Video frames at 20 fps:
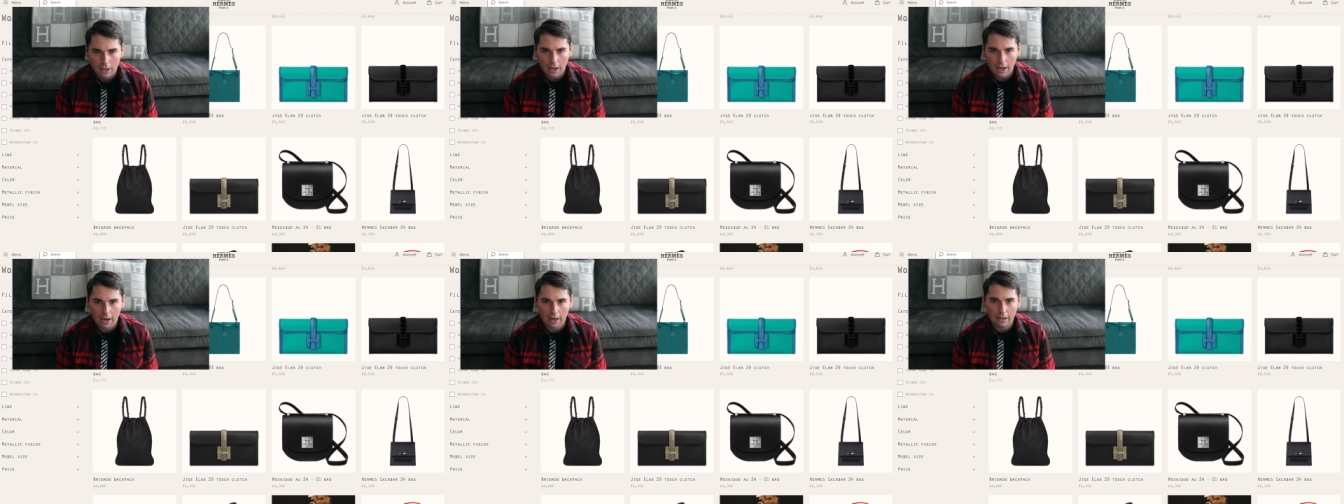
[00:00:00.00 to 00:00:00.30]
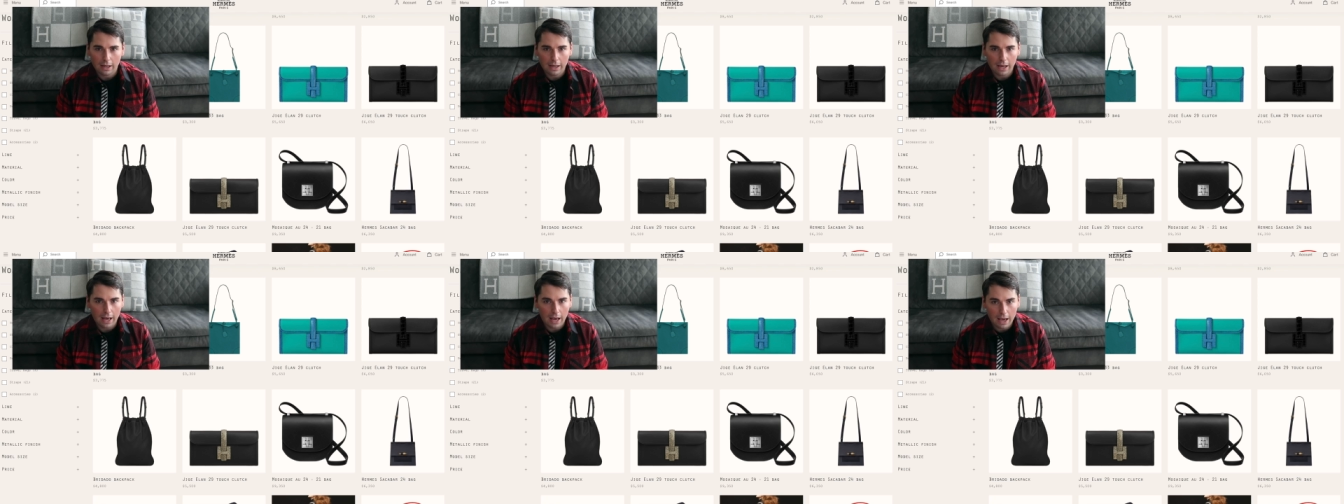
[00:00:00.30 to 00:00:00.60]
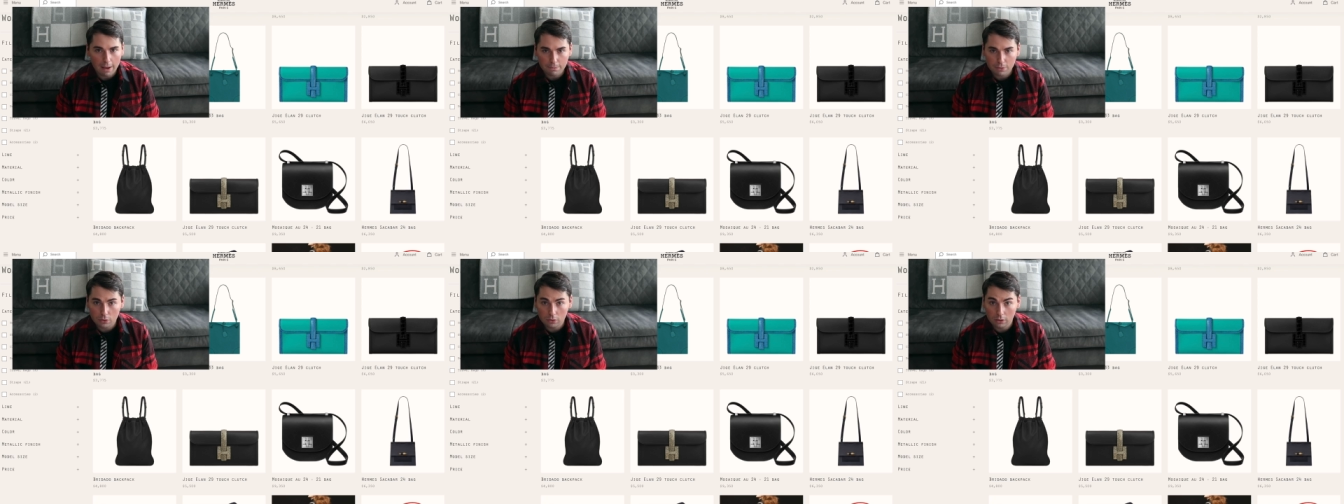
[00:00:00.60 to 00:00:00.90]
And I
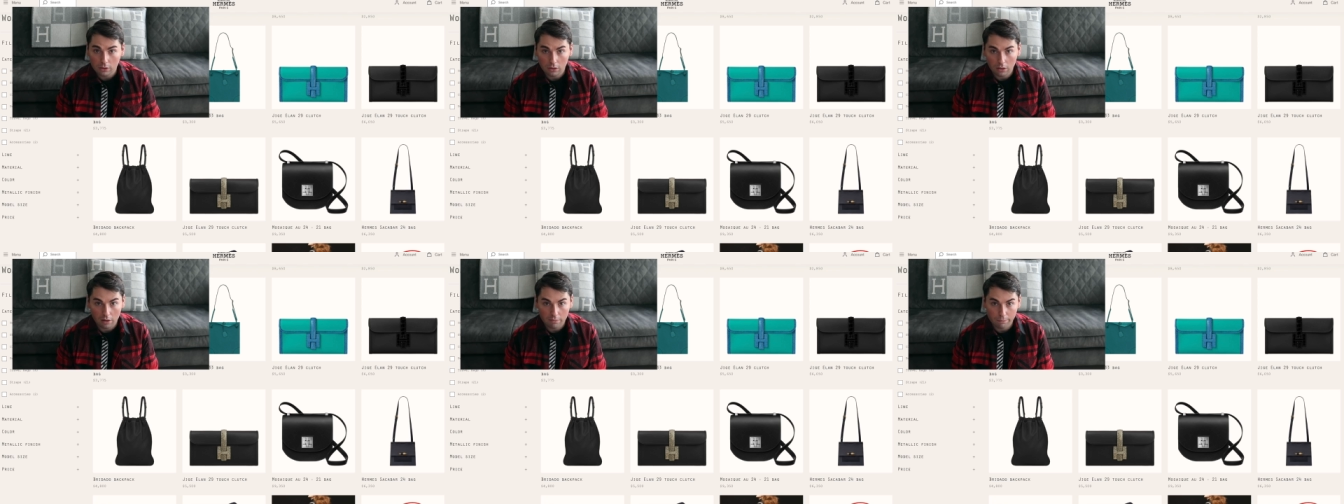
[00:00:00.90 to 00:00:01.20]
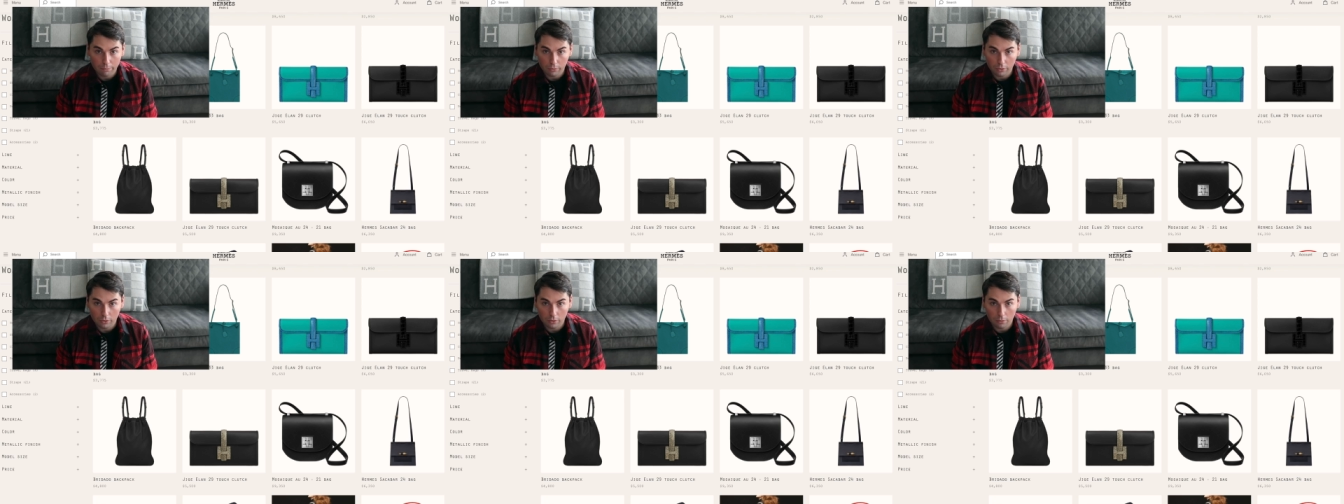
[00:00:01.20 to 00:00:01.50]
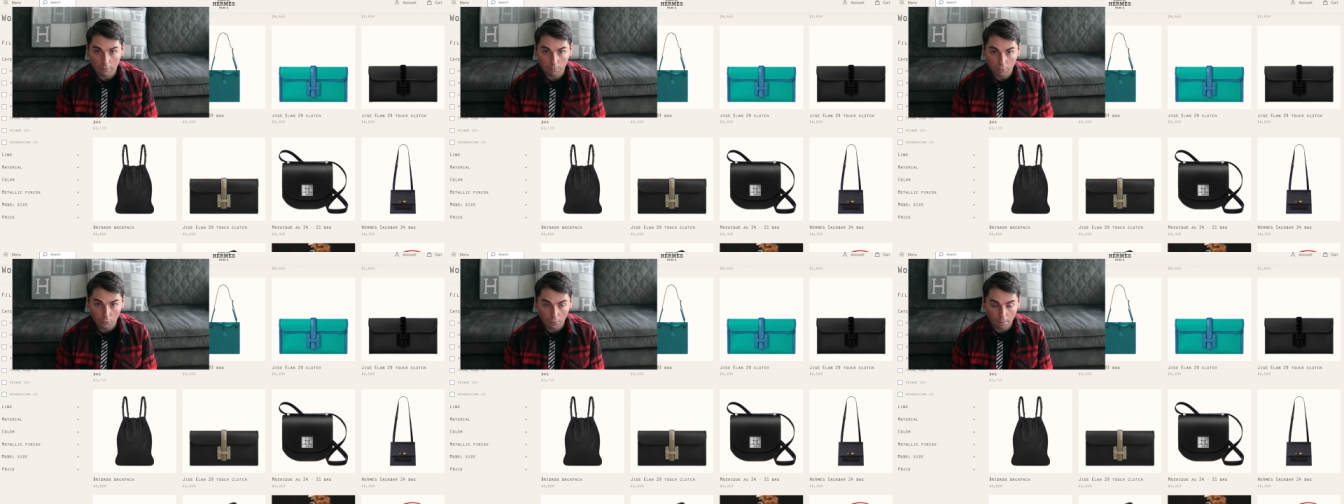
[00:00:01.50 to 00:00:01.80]
absolutely love
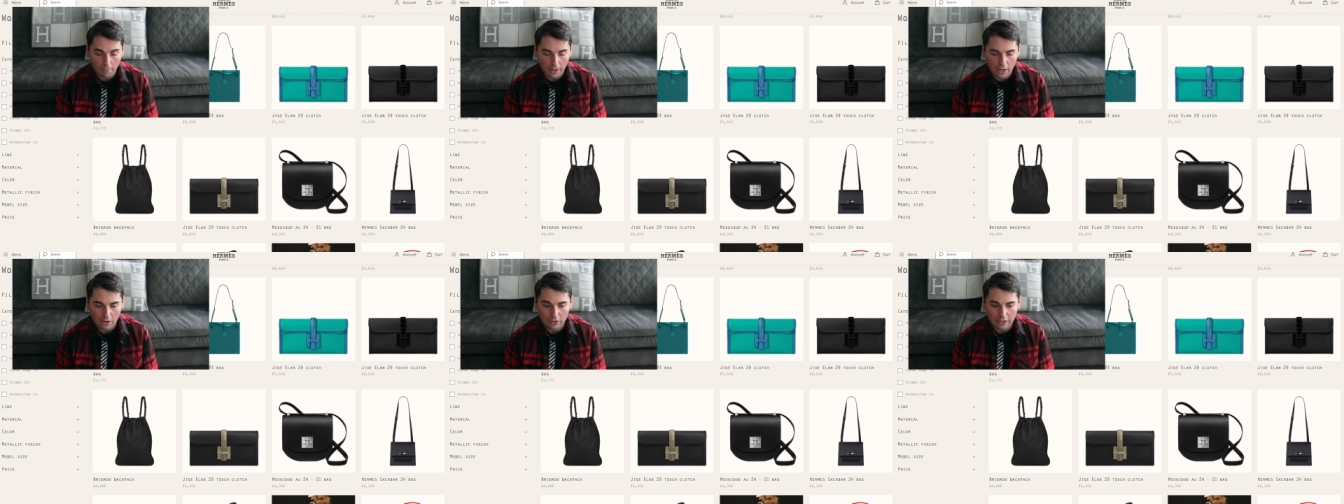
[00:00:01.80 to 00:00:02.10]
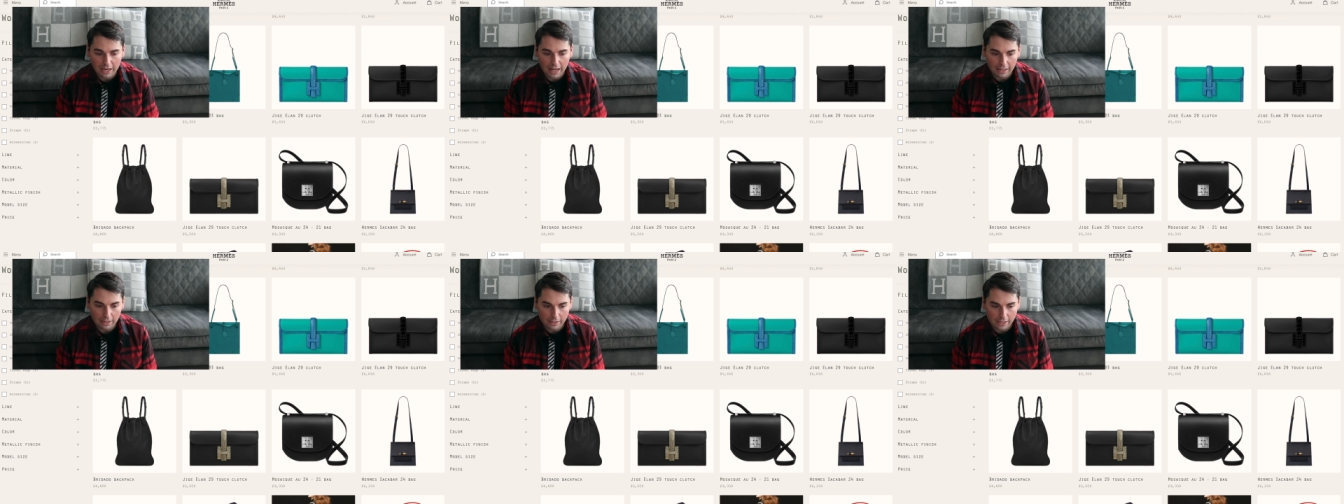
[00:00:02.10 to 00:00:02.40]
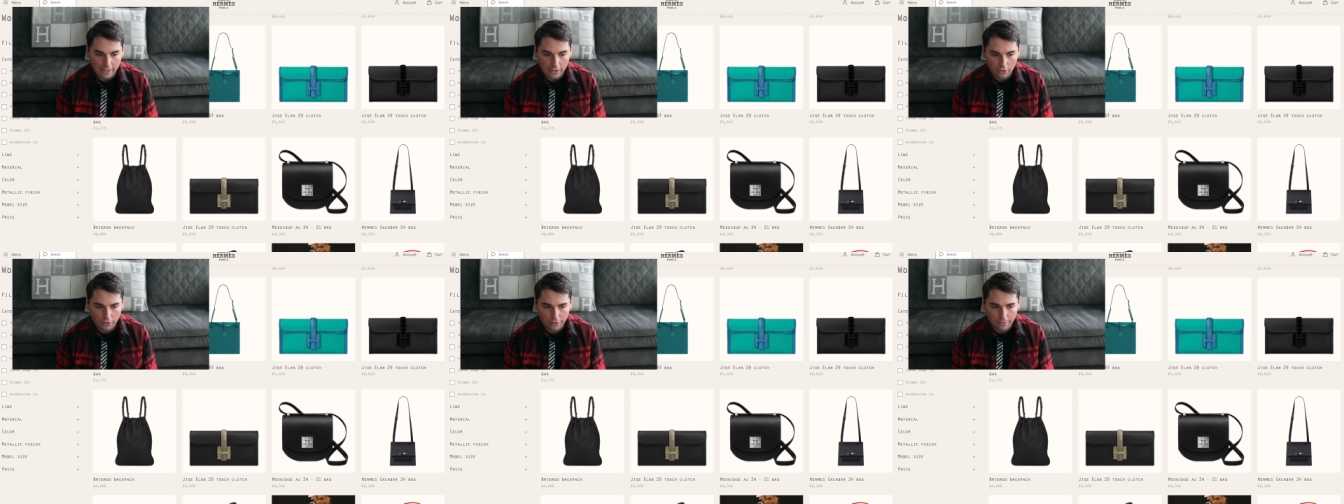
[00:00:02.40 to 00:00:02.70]
Blue Paon in
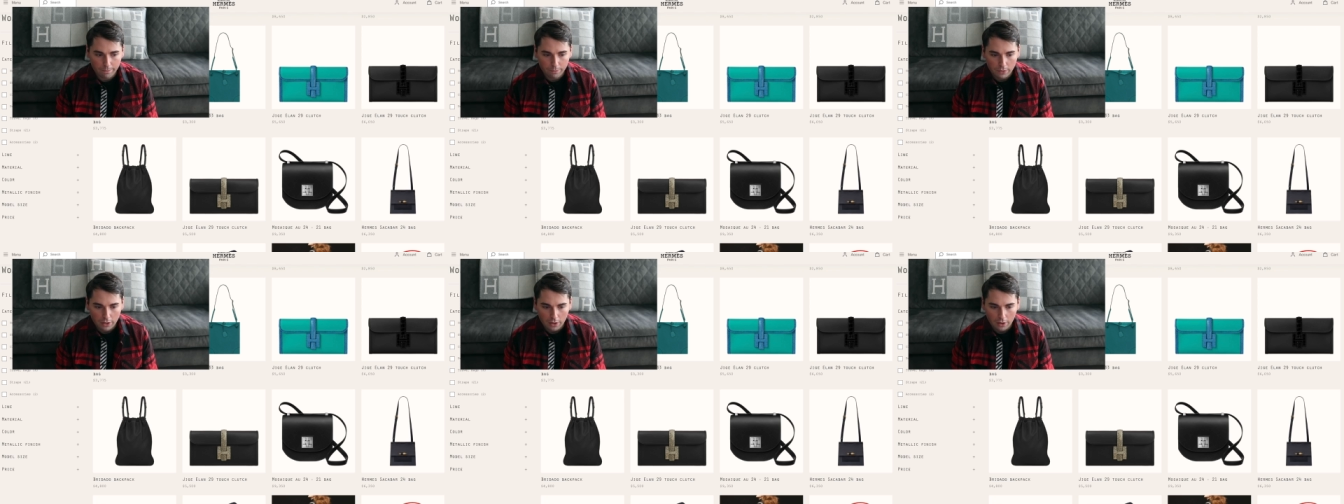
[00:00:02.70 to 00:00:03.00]
Alligator,